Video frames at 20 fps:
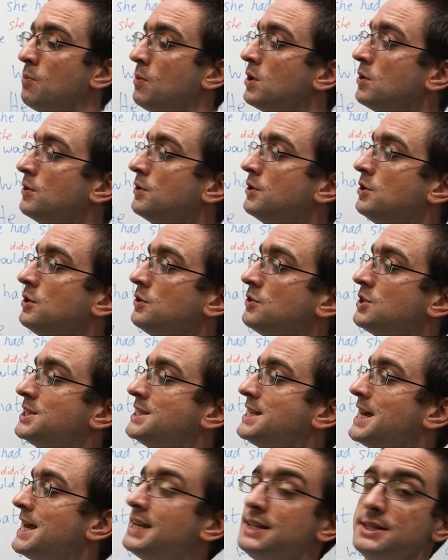Well, the
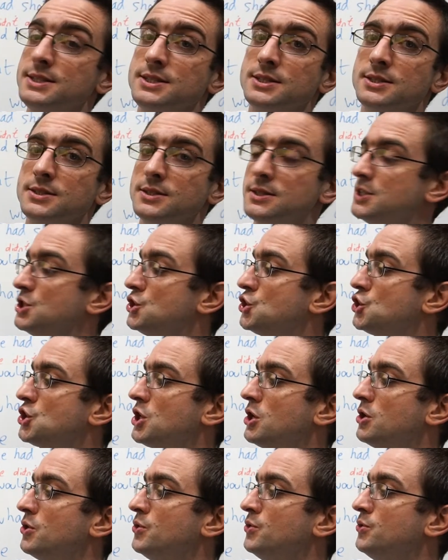date is
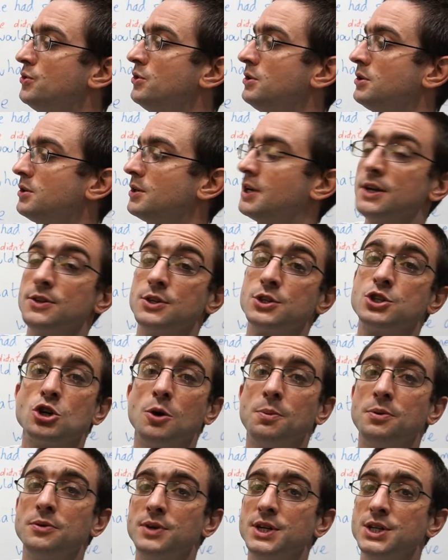shown at the
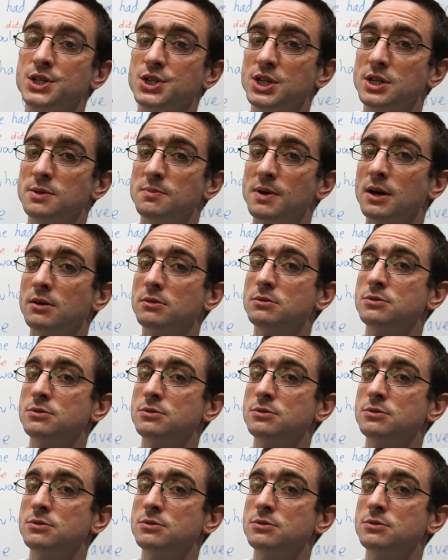top of each email.